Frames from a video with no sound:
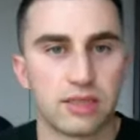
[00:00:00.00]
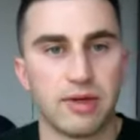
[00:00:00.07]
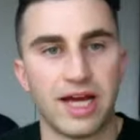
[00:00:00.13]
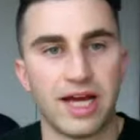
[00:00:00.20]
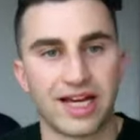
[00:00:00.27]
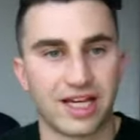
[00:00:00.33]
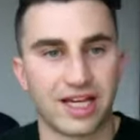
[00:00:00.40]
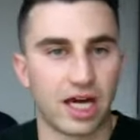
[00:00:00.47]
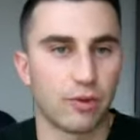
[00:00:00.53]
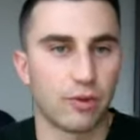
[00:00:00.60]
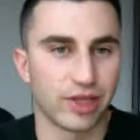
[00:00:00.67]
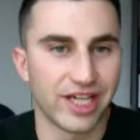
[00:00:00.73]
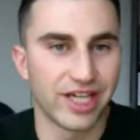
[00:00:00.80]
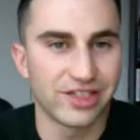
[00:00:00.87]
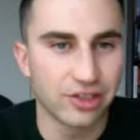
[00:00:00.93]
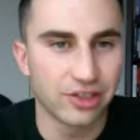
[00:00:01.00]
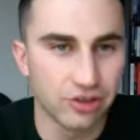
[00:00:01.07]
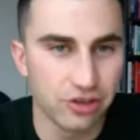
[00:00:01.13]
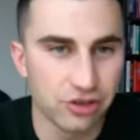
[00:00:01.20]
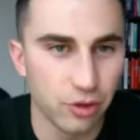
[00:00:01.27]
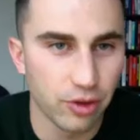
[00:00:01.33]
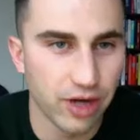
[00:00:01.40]
And I can kind of relate to your
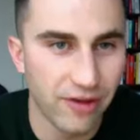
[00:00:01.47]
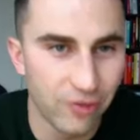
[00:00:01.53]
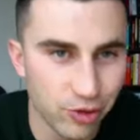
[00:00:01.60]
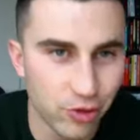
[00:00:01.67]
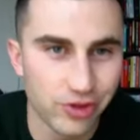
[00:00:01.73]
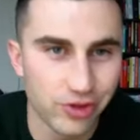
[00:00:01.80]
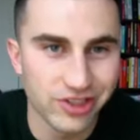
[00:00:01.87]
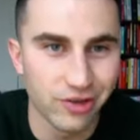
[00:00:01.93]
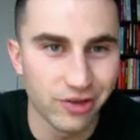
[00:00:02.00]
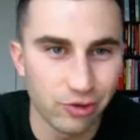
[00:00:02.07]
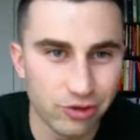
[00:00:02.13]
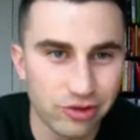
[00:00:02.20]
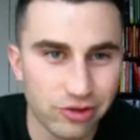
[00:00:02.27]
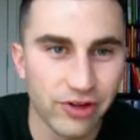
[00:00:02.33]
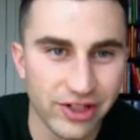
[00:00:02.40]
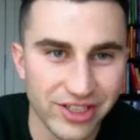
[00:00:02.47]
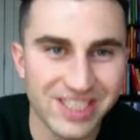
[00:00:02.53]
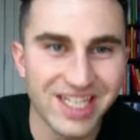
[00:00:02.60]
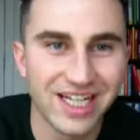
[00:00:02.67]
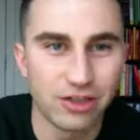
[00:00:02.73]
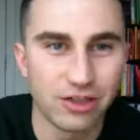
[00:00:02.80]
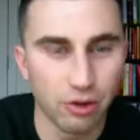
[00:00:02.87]
story. I was always, very
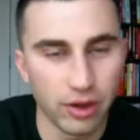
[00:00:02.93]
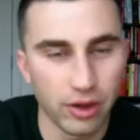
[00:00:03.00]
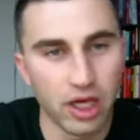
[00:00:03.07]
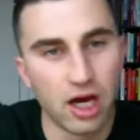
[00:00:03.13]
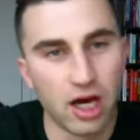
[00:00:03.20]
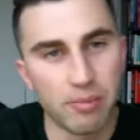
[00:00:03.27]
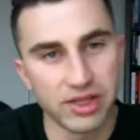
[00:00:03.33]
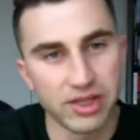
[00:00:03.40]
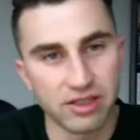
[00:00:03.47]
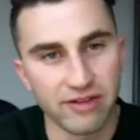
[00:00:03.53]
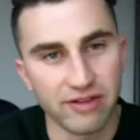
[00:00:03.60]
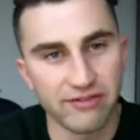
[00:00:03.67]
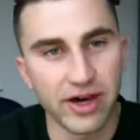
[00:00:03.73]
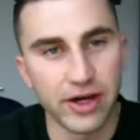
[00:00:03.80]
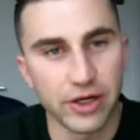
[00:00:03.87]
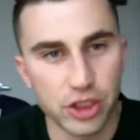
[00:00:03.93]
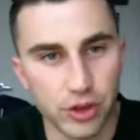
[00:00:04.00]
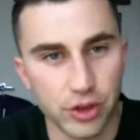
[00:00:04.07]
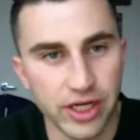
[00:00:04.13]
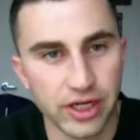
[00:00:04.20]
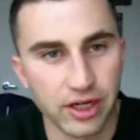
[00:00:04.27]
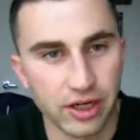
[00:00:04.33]
skinny growing up until I found a
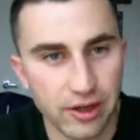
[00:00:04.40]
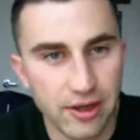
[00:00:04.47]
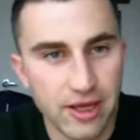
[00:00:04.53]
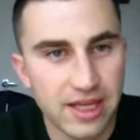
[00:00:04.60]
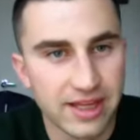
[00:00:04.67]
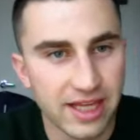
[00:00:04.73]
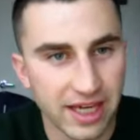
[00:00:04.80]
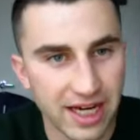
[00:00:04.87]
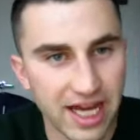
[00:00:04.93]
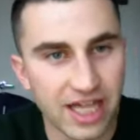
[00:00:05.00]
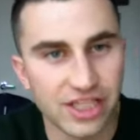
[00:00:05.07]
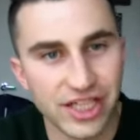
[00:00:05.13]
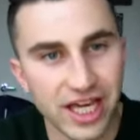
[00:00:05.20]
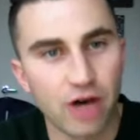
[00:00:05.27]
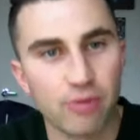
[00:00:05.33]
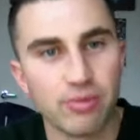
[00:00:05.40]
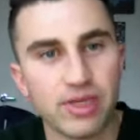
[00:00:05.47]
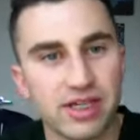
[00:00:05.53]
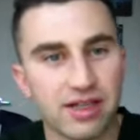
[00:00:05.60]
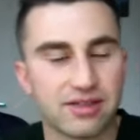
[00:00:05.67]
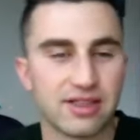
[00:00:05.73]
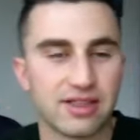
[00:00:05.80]
trainer that could actually help me
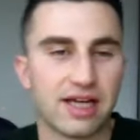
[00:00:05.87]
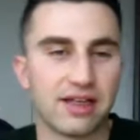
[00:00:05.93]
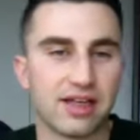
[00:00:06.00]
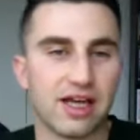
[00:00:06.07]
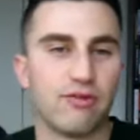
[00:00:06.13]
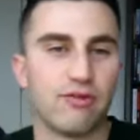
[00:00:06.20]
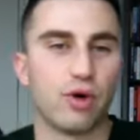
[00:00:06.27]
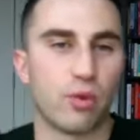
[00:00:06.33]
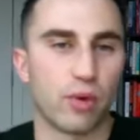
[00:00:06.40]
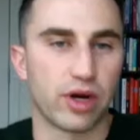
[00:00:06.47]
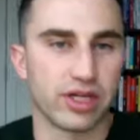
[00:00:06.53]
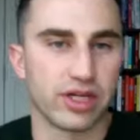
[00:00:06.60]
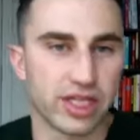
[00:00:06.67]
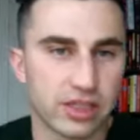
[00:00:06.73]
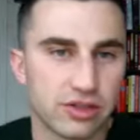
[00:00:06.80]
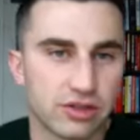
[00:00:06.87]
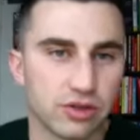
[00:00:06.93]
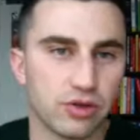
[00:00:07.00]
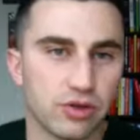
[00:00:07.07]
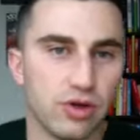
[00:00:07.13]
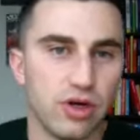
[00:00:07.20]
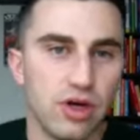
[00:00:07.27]
get to that level I wanted to get
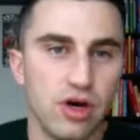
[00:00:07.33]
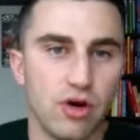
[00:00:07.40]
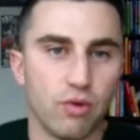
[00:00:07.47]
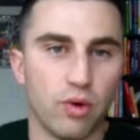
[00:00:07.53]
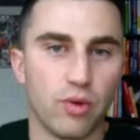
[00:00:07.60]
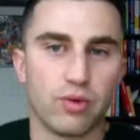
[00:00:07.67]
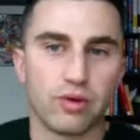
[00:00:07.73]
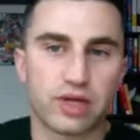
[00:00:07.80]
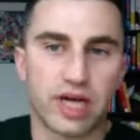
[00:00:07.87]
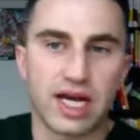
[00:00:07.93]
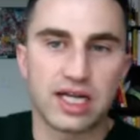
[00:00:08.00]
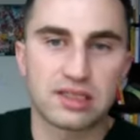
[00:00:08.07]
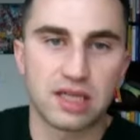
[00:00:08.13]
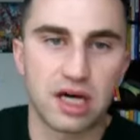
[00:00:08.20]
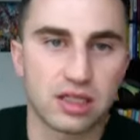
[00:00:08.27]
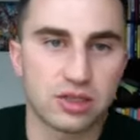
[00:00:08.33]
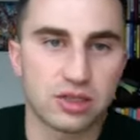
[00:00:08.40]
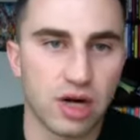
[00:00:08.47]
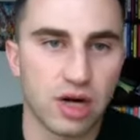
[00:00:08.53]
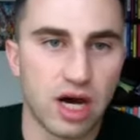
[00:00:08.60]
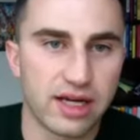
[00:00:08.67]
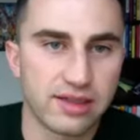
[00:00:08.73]
to. We'll kind of talk to
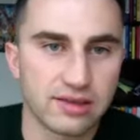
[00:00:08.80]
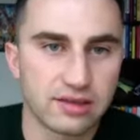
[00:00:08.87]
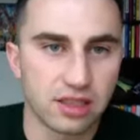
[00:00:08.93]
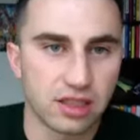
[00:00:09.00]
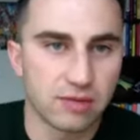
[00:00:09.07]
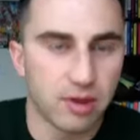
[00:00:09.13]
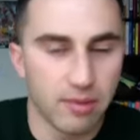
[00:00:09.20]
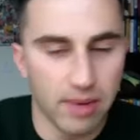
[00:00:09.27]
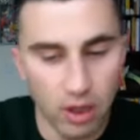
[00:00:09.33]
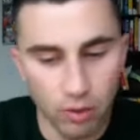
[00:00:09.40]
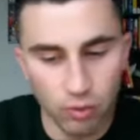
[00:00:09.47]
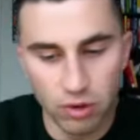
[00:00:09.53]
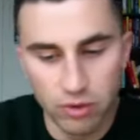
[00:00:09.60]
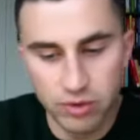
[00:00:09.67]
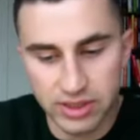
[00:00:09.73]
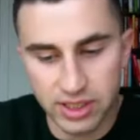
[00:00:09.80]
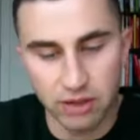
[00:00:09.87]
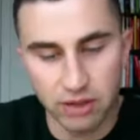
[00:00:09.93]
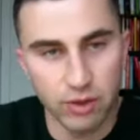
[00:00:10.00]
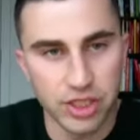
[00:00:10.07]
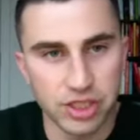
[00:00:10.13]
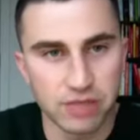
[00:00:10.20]
our audience a little bit about what was that
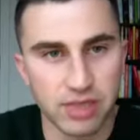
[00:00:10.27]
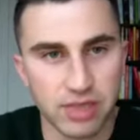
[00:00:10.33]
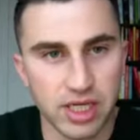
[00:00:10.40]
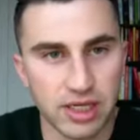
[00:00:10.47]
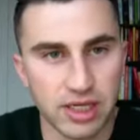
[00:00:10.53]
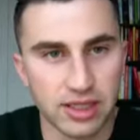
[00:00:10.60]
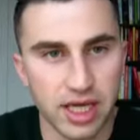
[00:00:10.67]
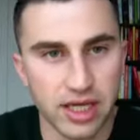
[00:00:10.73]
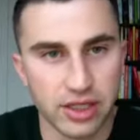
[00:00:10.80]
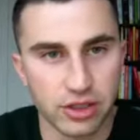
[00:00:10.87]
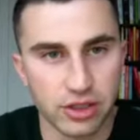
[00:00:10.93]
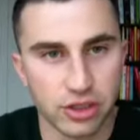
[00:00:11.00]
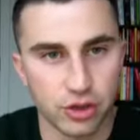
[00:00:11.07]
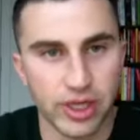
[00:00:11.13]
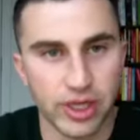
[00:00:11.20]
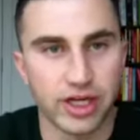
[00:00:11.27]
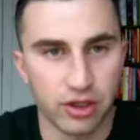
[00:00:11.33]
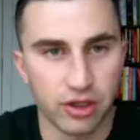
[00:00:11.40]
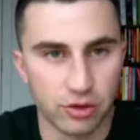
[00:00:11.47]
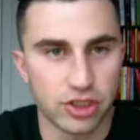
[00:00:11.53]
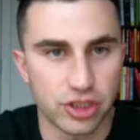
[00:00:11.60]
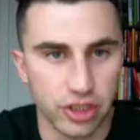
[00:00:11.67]
regimen that your trainer,
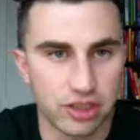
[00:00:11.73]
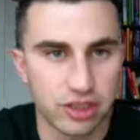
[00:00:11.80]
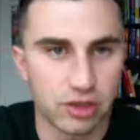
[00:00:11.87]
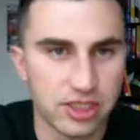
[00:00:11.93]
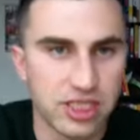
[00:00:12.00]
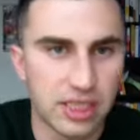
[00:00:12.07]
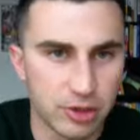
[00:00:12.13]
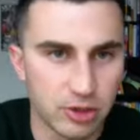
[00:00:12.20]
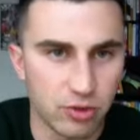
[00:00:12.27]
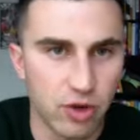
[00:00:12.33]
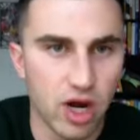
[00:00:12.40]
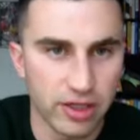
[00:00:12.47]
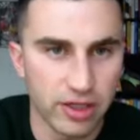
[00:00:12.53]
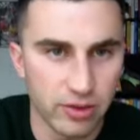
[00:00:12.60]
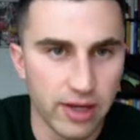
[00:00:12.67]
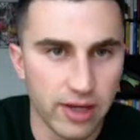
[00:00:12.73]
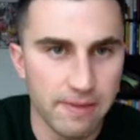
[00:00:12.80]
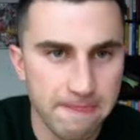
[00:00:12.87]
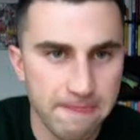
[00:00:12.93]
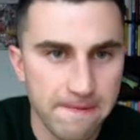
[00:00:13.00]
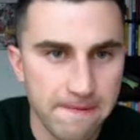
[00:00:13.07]
his name was Roddy, right?